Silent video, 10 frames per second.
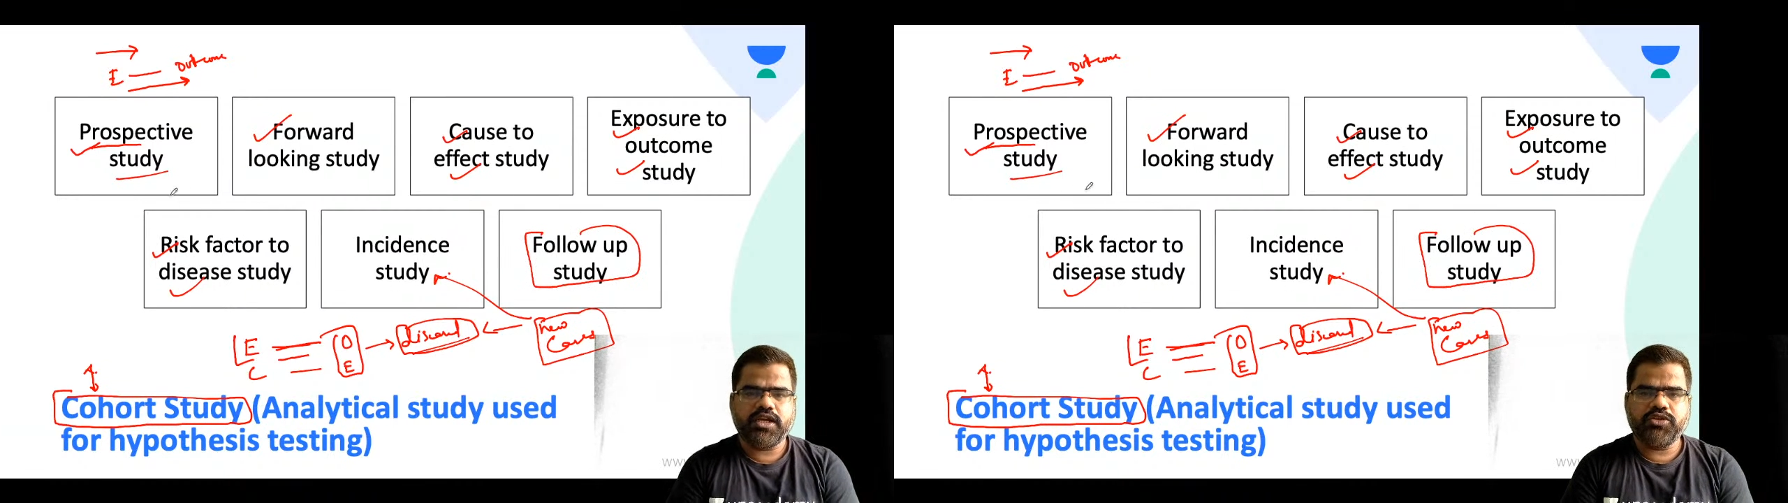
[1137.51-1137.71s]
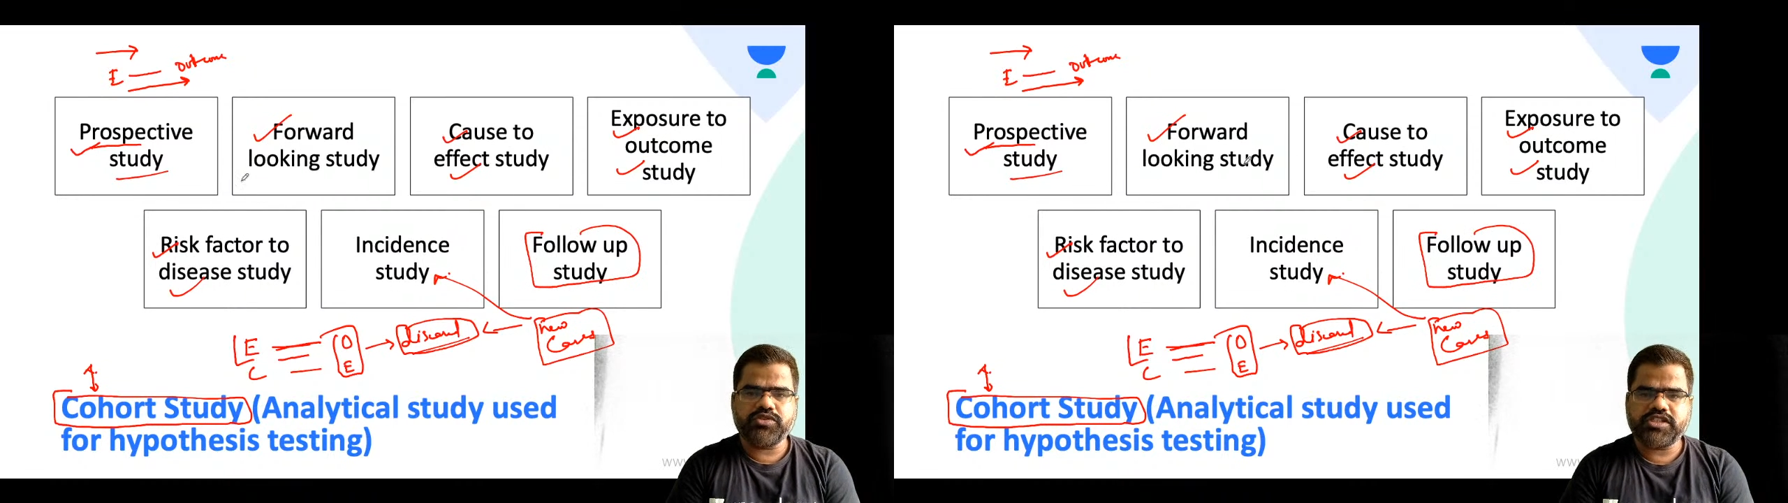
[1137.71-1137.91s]

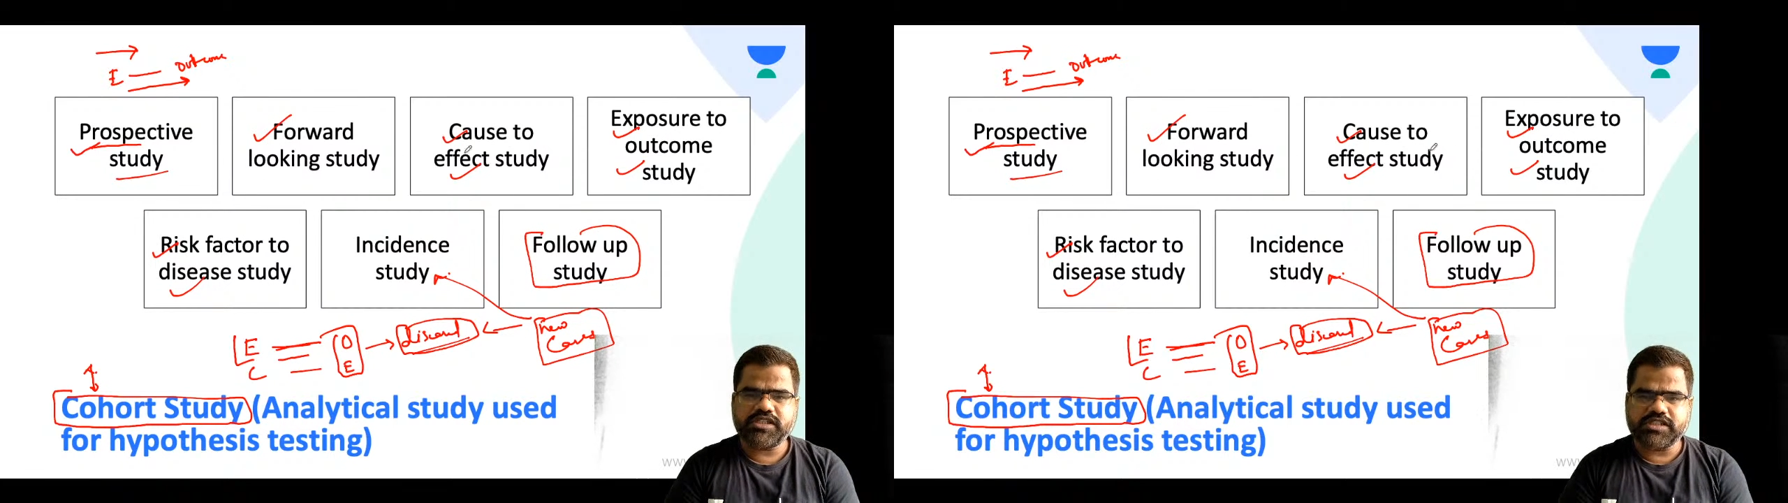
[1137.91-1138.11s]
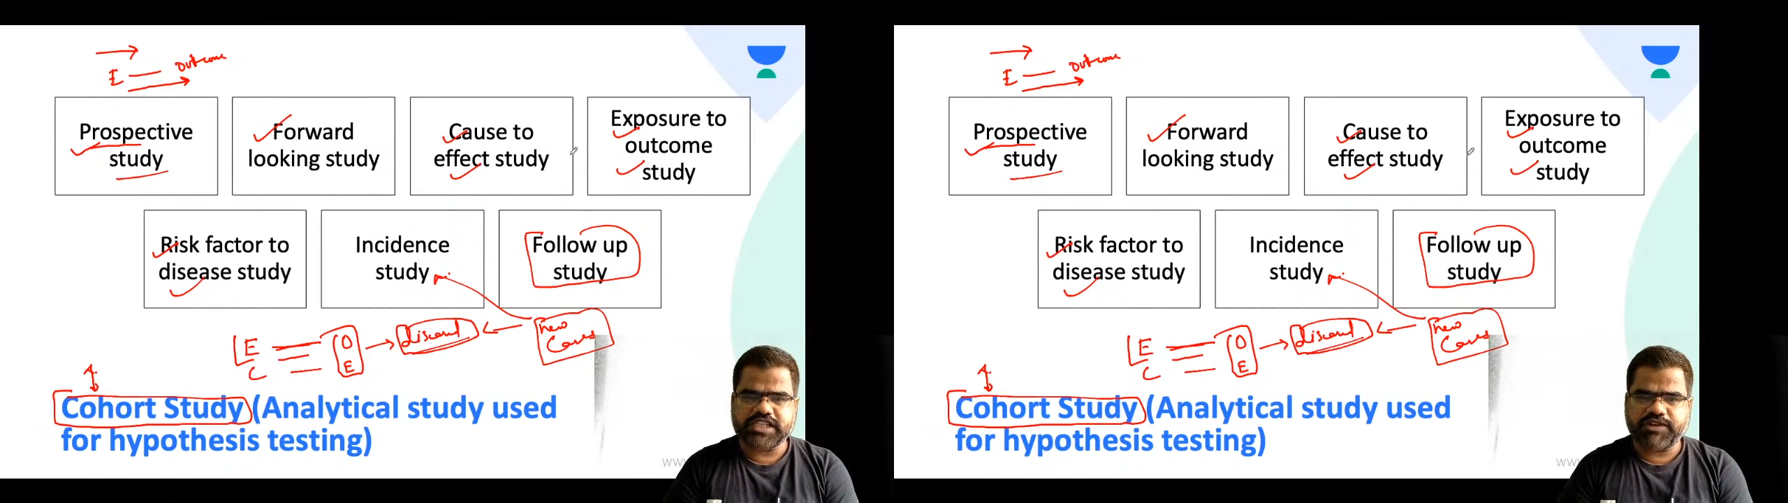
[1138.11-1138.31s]
You see
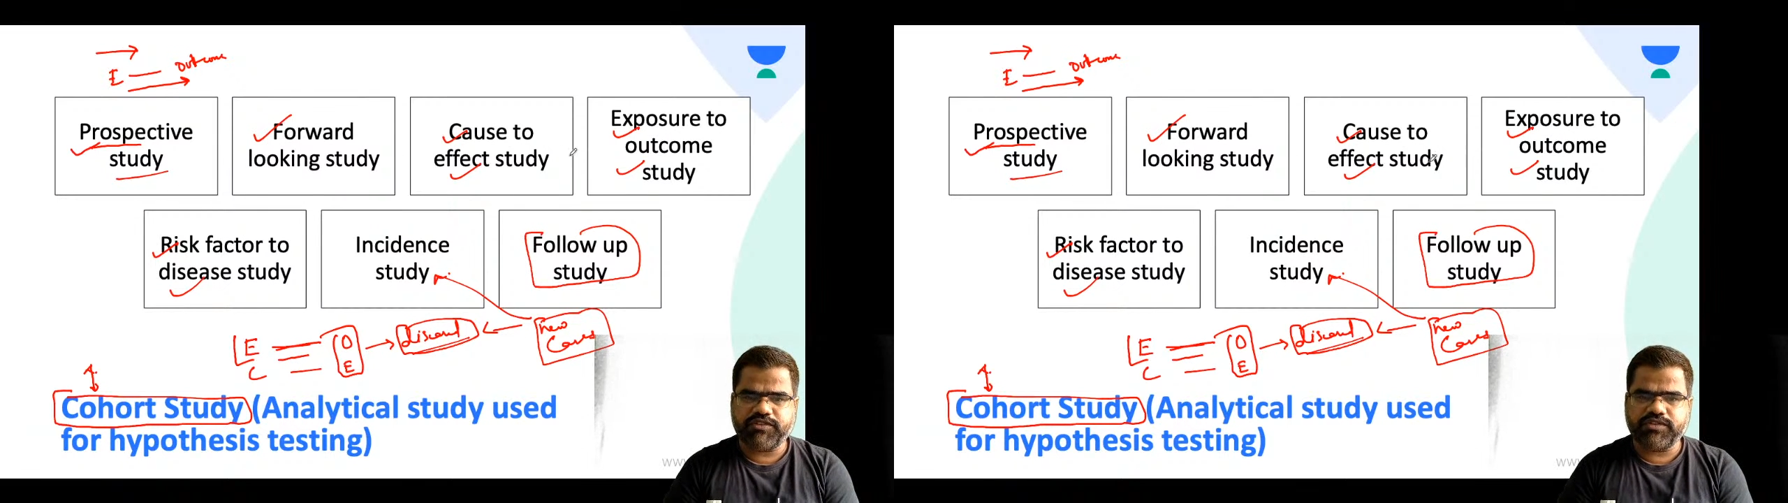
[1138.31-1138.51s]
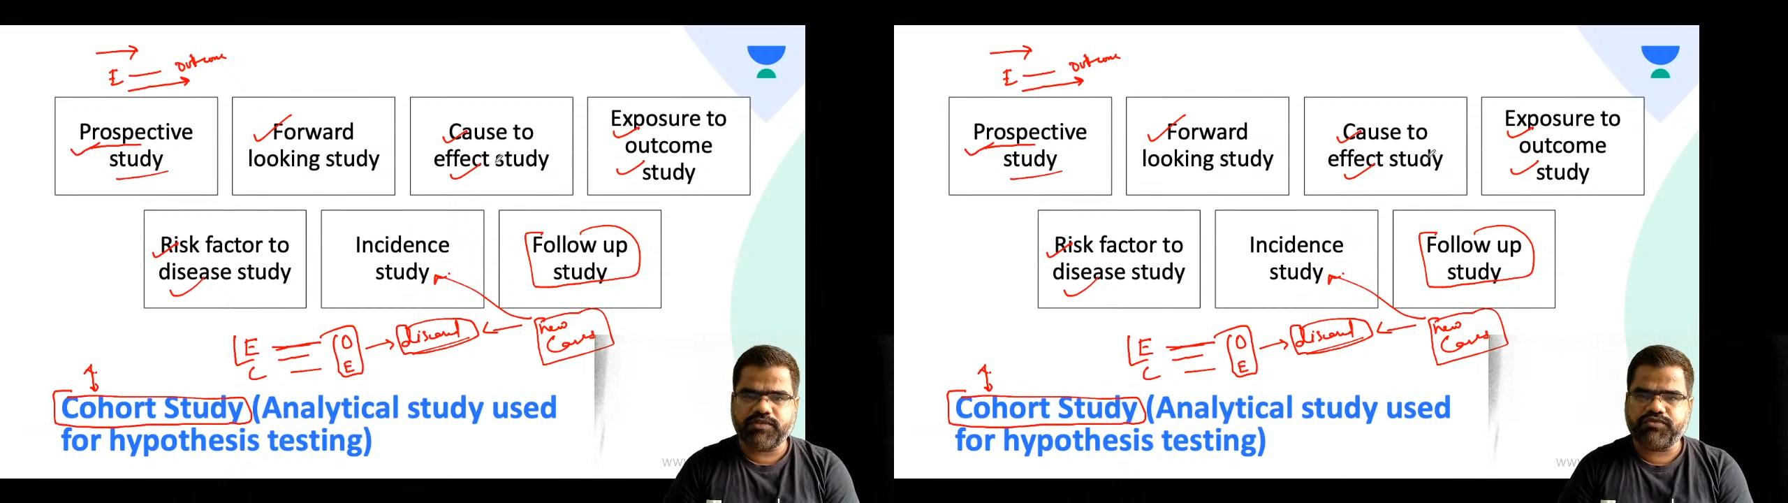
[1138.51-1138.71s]

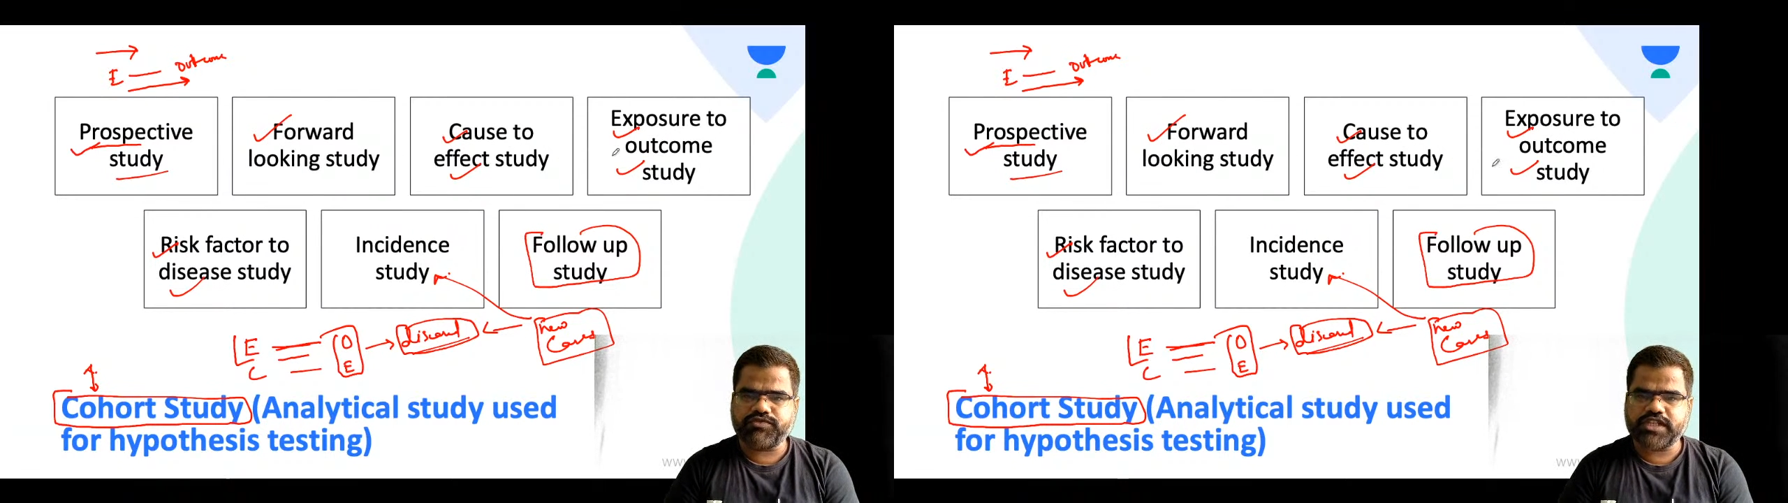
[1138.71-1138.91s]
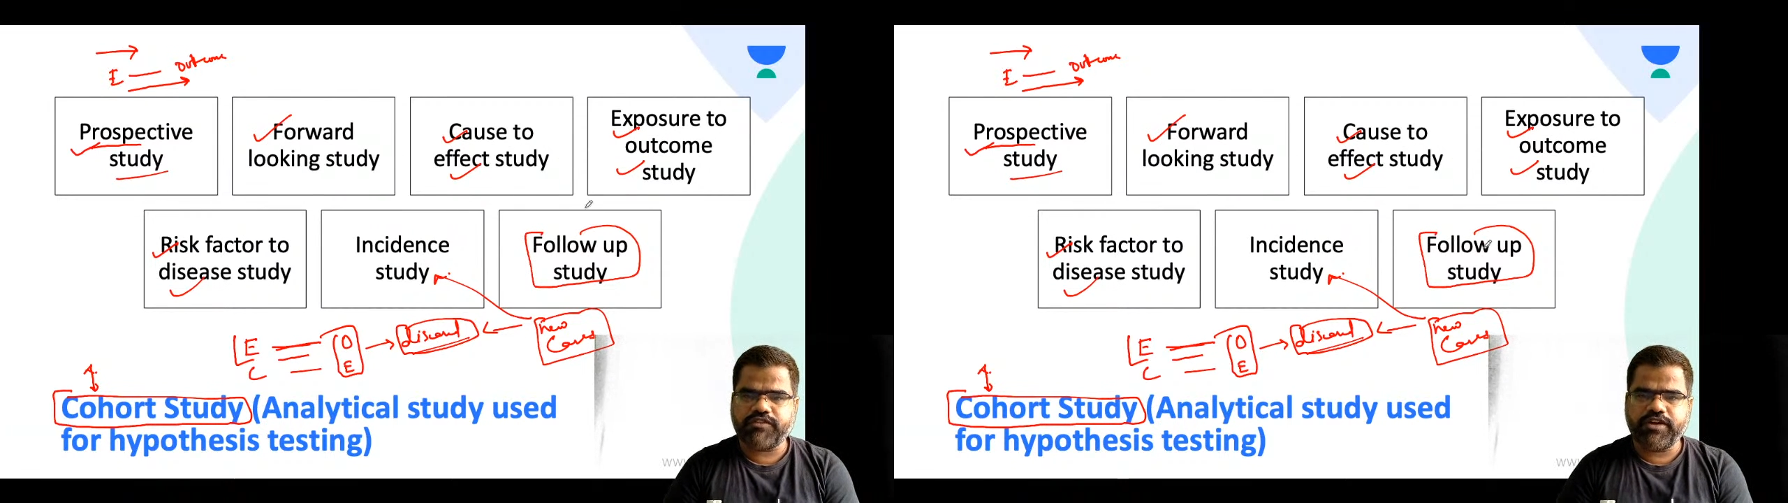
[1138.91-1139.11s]

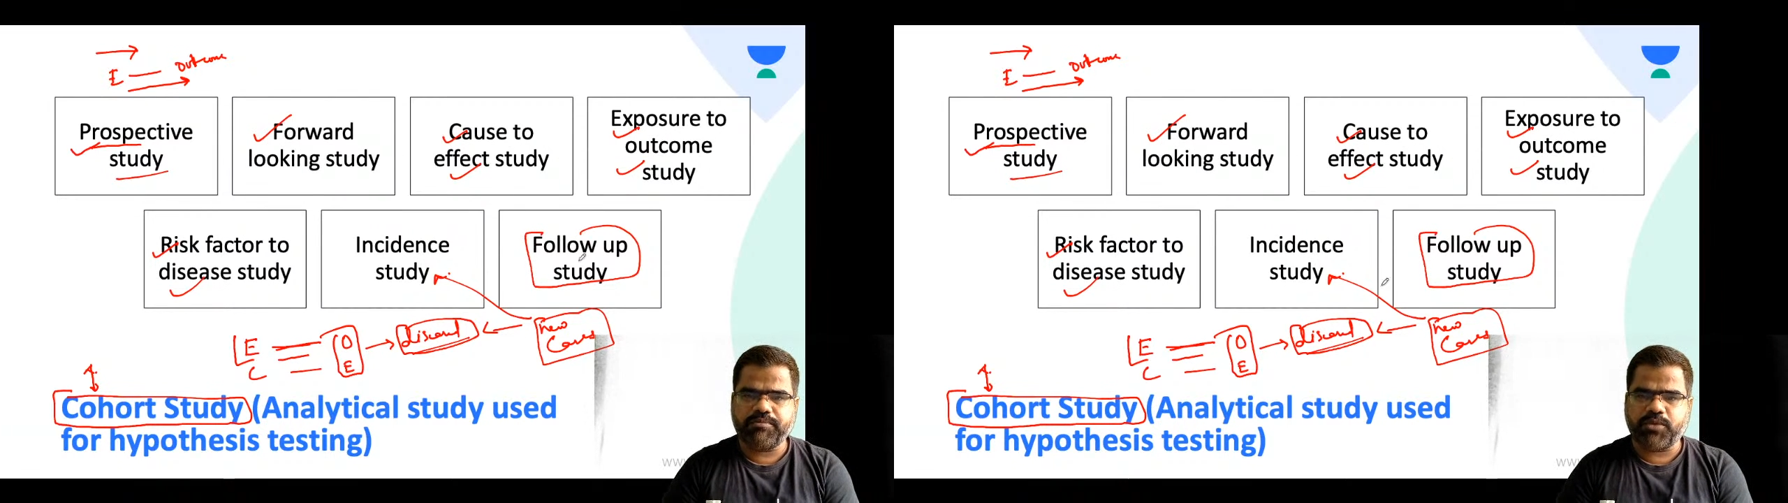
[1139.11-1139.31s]
seven